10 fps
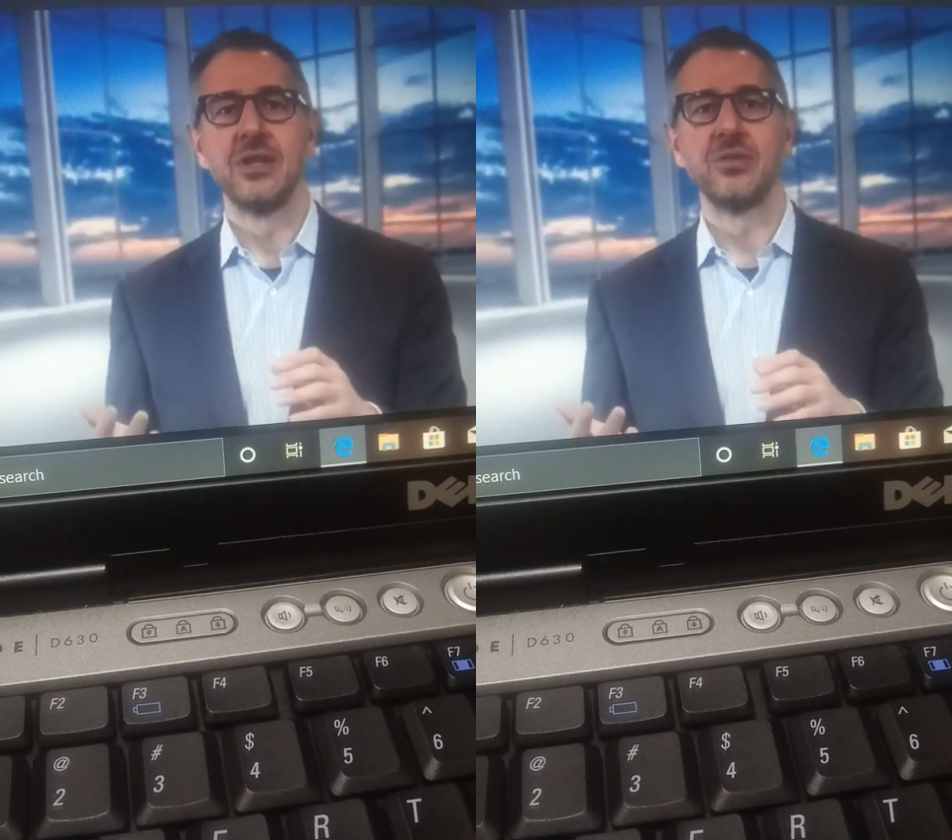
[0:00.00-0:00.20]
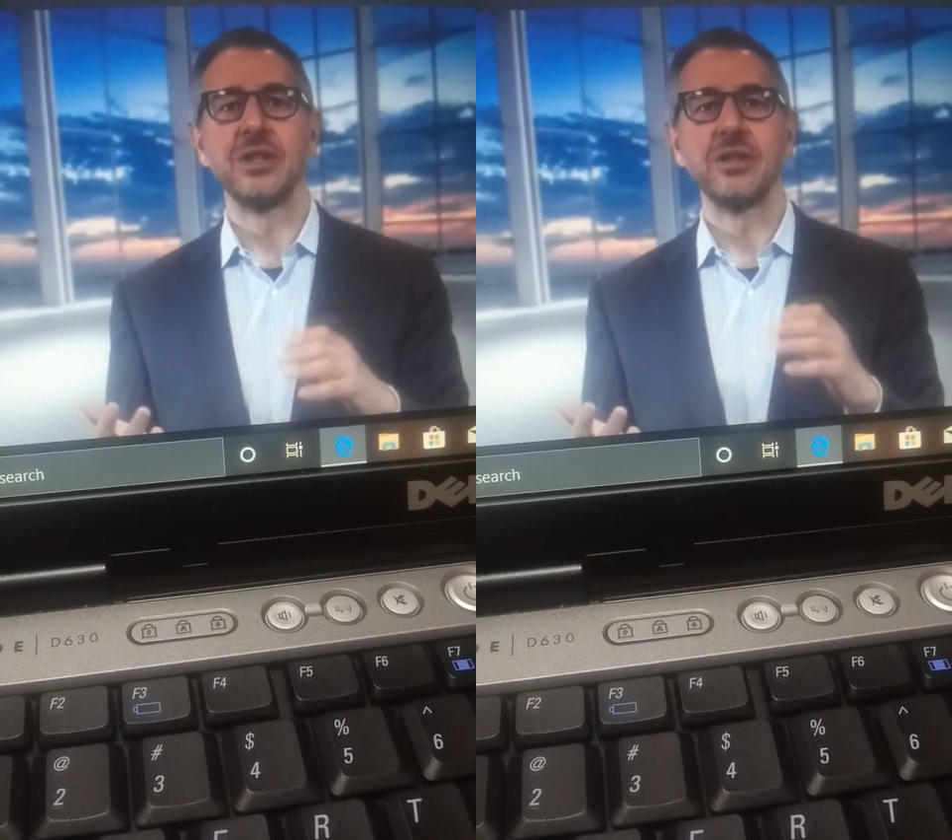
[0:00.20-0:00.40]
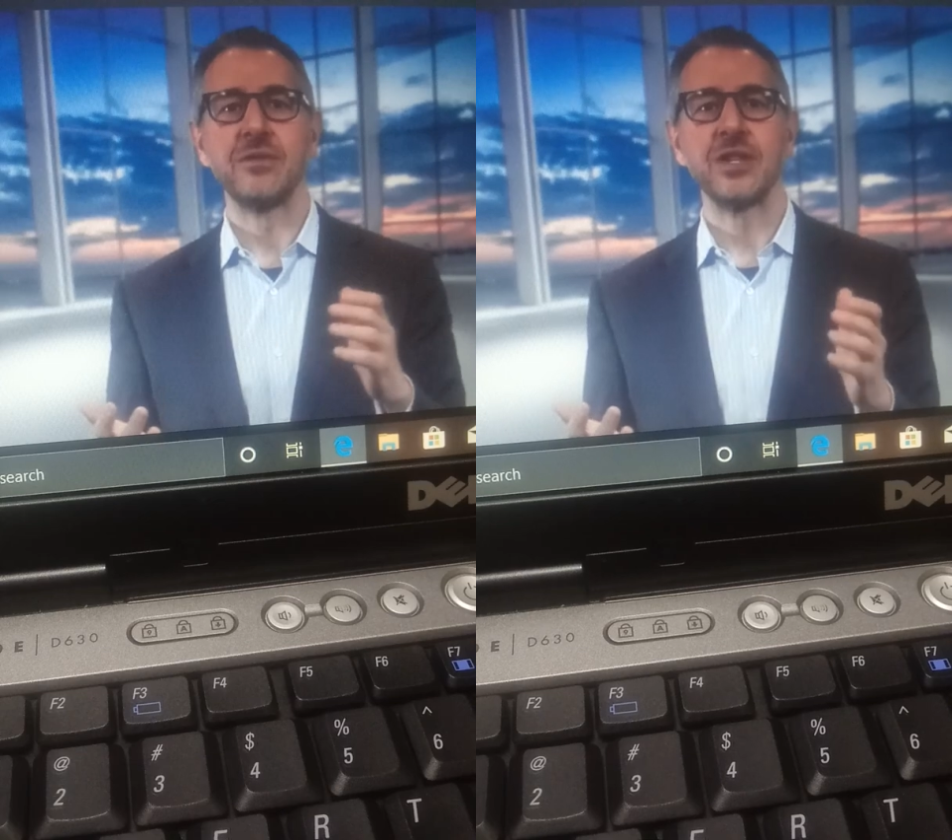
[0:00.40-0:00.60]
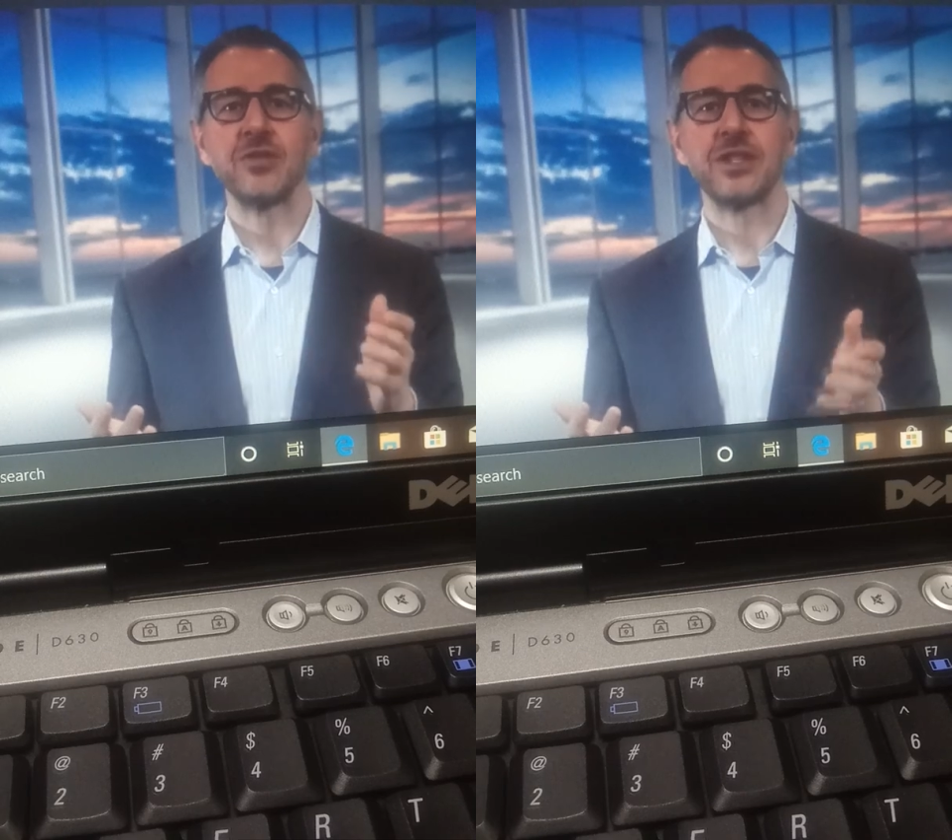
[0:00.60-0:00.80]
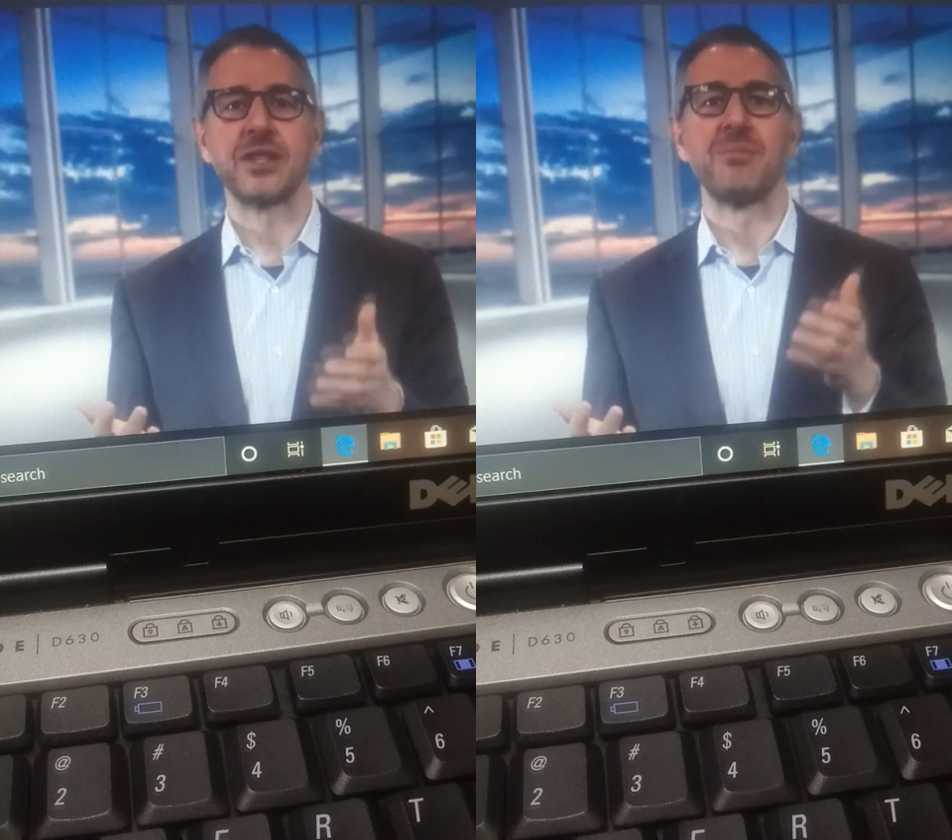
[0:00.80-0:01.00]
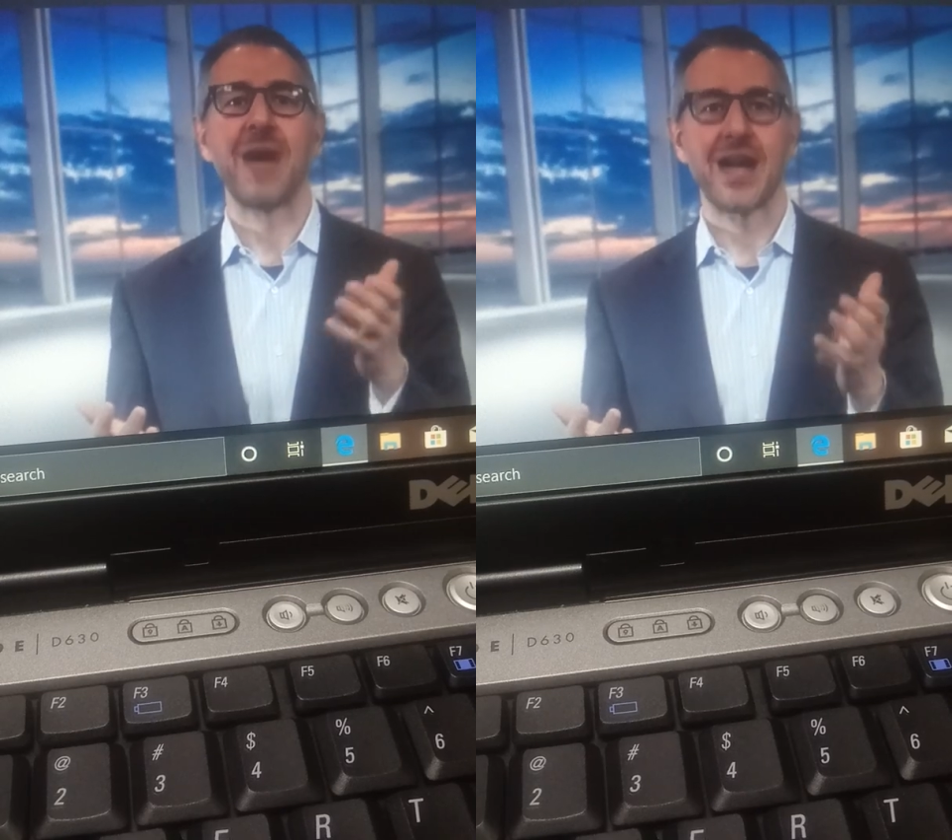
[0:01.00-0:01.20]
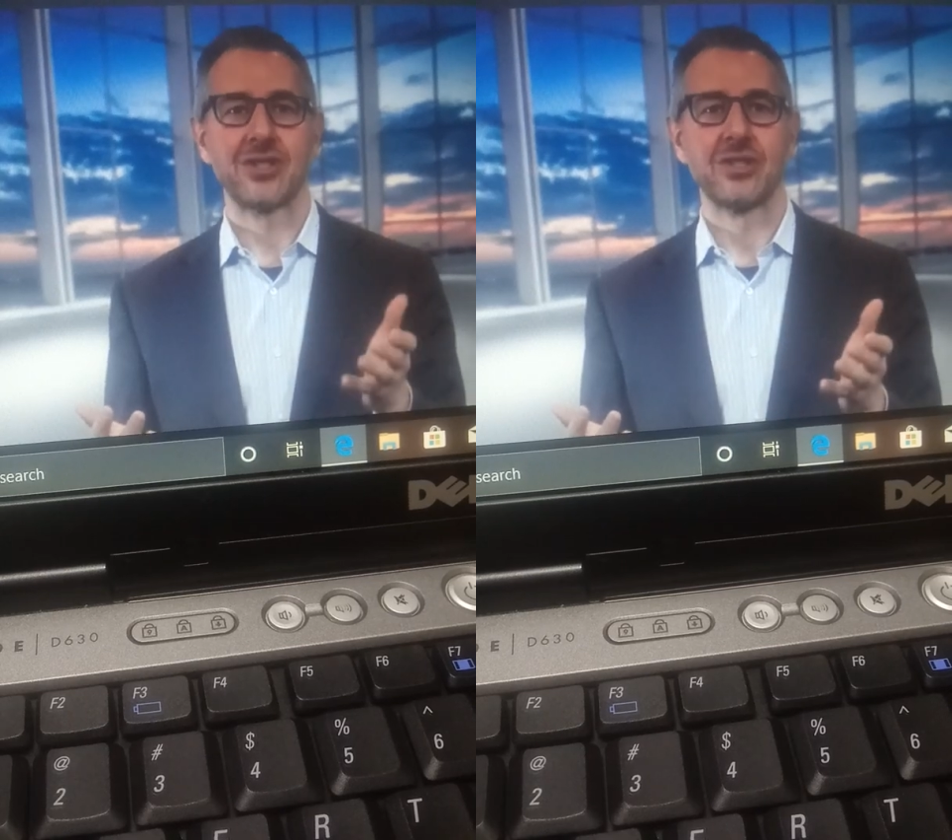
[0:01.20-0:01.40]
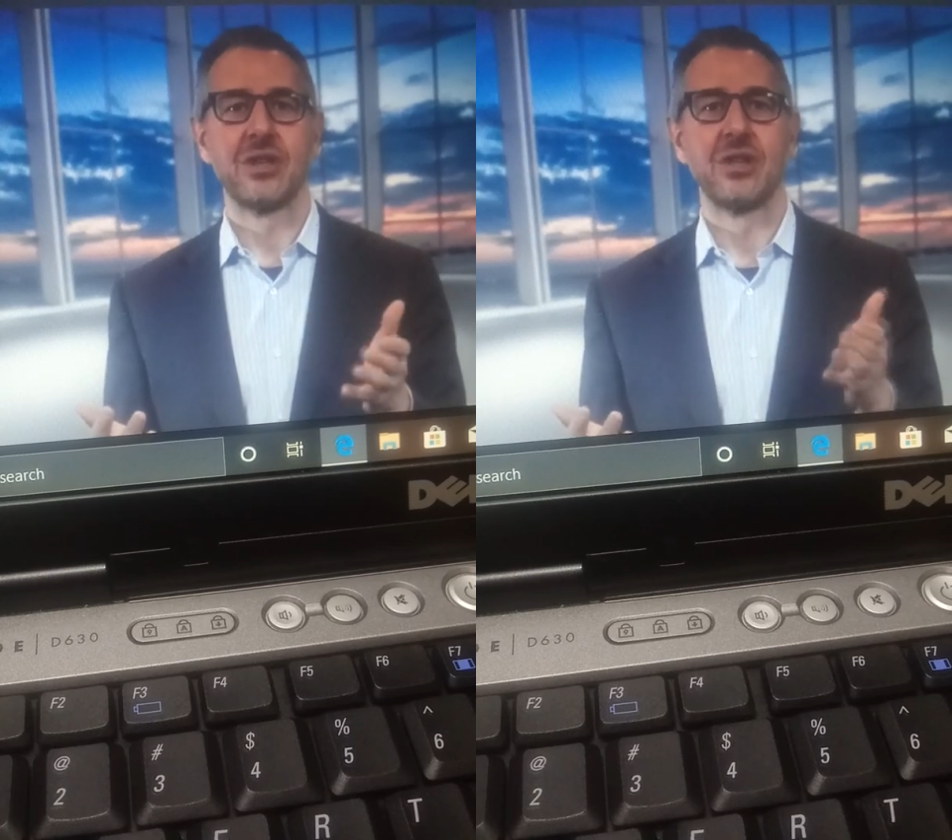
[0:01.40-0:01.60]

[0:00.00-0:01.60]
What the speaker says: to individuals that match